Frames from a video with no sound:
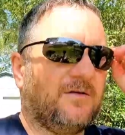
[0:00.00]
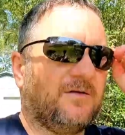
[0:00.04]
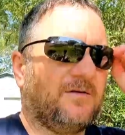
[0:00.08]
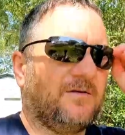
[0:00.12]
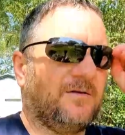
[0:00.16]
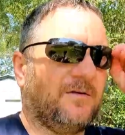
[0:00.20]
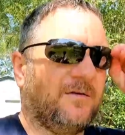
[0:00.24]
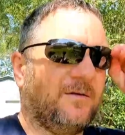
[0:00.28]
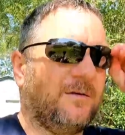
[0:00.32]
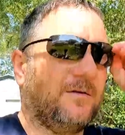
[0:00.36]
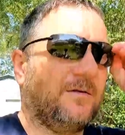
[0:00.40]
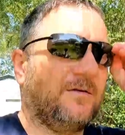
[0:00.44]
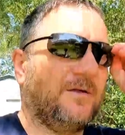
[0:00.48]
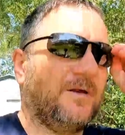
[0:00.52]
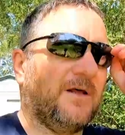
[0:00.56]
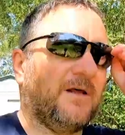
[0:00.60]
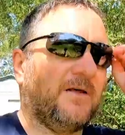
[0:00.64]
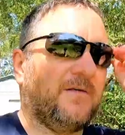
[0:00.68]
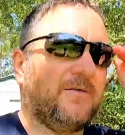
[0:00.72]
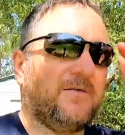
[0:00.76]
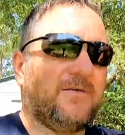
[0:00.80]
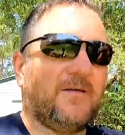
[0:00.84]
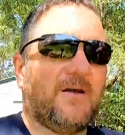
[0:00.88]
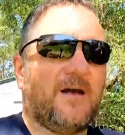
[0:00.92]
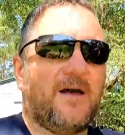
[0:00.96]
So
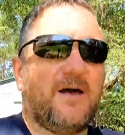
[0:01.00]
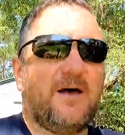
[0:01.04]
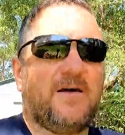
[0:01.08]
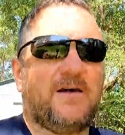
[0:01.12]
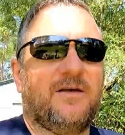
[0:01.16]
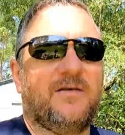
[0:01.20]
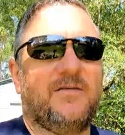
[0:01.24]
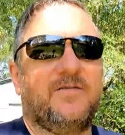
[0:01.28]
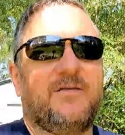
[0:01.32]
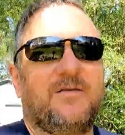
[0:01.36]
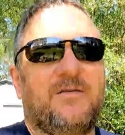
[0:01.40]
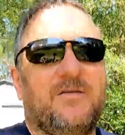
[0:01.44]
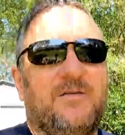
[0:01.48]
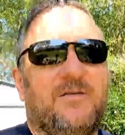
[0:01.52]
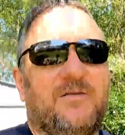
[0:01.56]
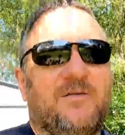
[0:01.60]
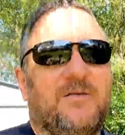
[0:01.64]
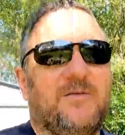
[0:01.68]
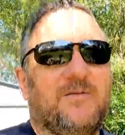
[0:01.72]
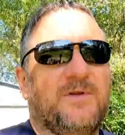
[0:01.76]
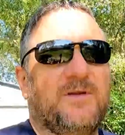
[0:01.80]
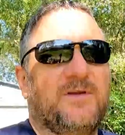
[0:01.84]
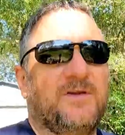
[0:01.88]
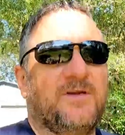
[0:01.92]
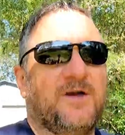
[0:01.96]
that sock is
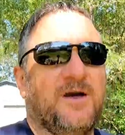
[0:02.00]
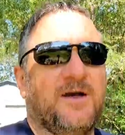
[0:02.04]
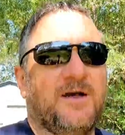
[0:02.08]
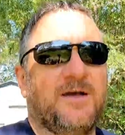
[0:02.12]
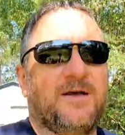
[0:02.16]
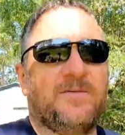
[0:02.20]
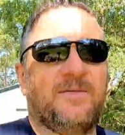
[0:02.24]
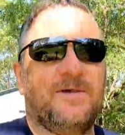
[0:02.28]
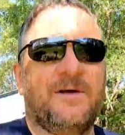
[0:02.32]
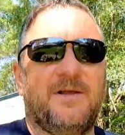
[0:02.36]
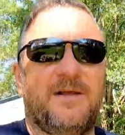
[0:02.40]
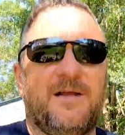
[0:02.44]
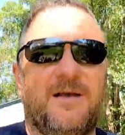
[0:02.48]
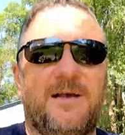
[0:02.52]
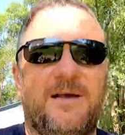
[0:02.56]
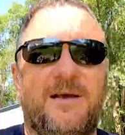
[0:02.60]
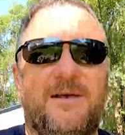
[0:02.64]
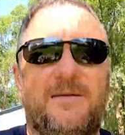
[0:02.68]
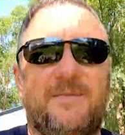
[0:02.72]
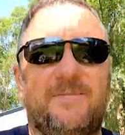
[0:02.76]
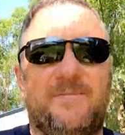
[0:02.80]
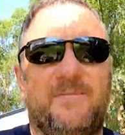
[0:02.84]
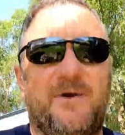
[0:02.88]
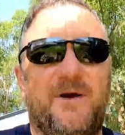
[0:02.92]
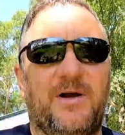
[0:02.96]
extremely tight on me. Like
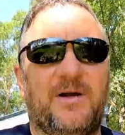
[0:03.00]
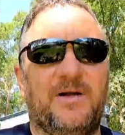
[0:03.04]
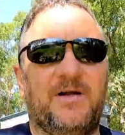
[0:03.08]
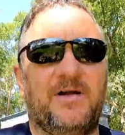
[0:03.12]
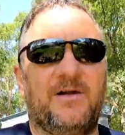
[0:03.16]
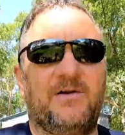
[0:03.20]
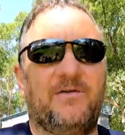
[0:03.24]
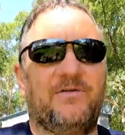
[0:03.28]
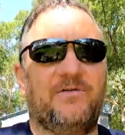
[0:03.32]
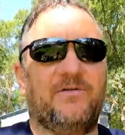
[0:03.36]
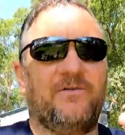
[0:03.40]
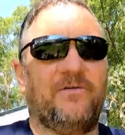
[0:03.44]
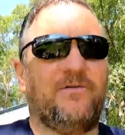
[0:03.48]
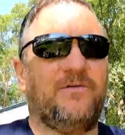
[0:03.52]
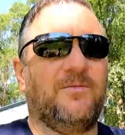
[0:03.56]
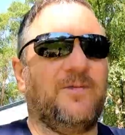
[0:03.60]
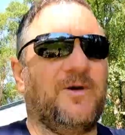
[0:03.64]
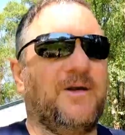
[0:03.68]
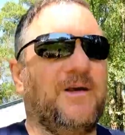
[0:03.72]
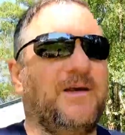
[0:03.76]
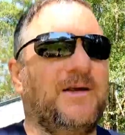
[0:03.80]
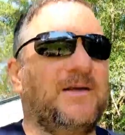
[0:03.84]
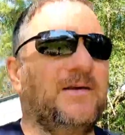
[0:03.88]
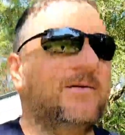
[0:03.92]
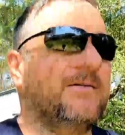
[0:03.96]
it barely goes over
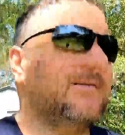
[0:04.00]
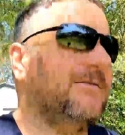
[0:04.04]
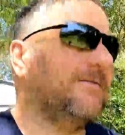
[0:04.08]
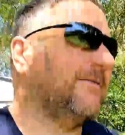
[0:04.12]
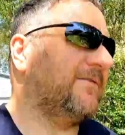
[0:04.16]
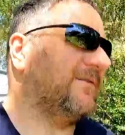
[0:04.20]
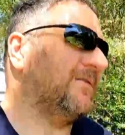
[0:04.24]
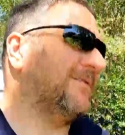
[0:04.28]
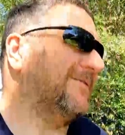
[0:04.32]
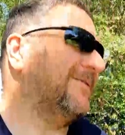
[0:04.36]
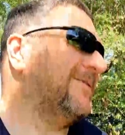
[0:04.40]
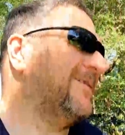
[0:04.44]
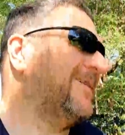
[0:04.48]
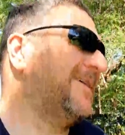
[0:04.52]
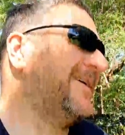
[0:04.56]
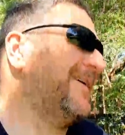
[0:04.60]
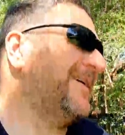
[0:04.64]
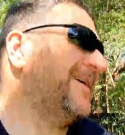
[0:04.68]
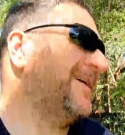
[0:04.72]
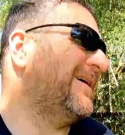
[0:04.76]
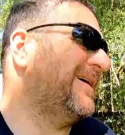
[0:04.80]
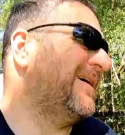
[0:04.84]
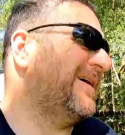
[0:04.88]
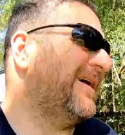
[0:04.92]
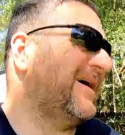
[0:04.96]
my heel, so
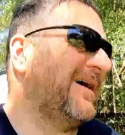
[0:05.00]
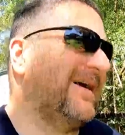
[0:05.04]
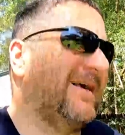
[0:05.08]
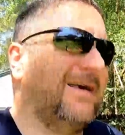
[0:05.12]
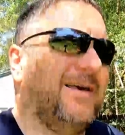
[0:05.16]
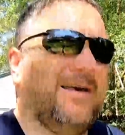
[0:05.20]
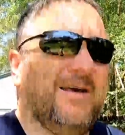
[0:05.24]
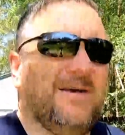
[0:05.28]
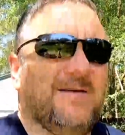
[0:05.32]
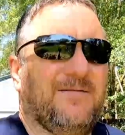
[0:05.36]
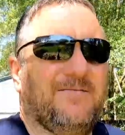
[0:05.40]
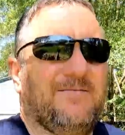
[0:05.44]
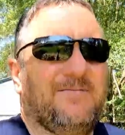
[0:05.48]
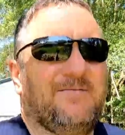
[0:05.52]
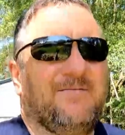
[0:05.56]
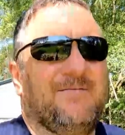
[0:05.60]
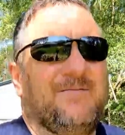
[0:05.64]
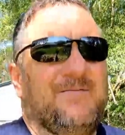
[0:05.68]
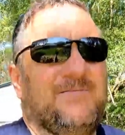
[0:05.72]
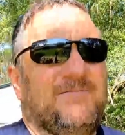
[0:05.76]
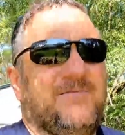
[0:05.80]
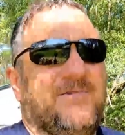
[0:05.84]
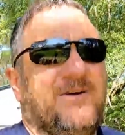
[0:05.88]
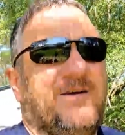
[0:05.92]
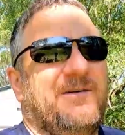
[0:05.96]
I can't
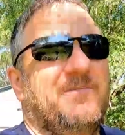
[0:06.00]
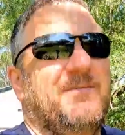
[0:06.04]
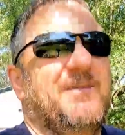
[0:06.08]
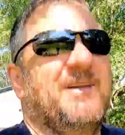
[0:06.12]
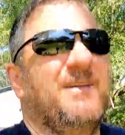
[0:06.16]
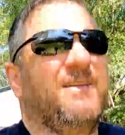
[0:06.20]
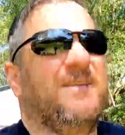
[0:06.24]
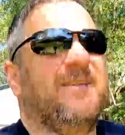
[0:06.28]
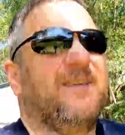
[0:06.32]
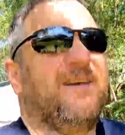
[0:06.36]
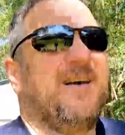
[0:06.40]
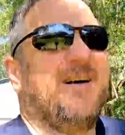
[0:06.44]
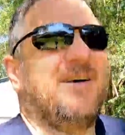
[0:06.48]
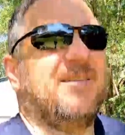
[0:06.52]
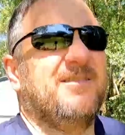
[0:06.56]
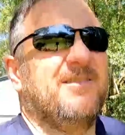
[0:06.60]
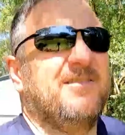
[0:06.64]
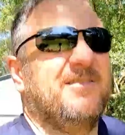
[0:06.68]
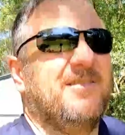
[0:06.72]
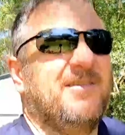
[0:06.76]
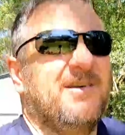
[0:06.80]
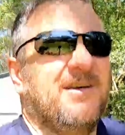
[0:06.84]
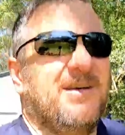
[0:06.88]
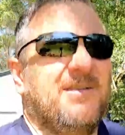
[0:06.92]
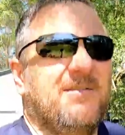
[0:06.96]
recommend the socks
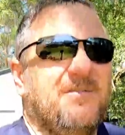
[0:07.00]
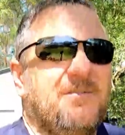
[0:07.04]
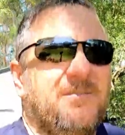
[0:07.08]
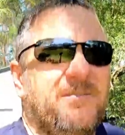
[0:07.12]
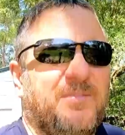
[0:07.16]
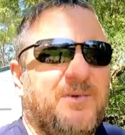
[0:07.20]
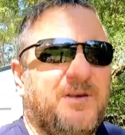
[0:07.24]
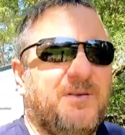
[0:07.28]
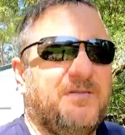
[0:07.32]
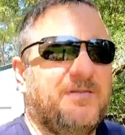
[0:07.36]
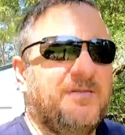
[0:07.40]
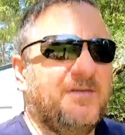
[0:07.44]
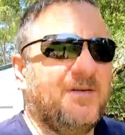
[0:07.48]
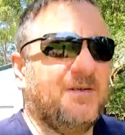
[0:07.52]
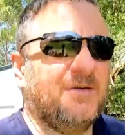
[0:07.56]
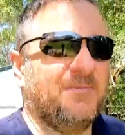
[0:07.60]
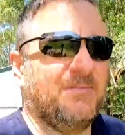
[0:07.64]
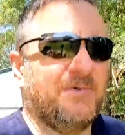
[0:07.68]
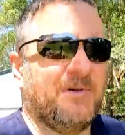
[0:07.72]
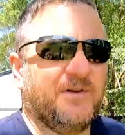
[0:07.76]
if you have big feet.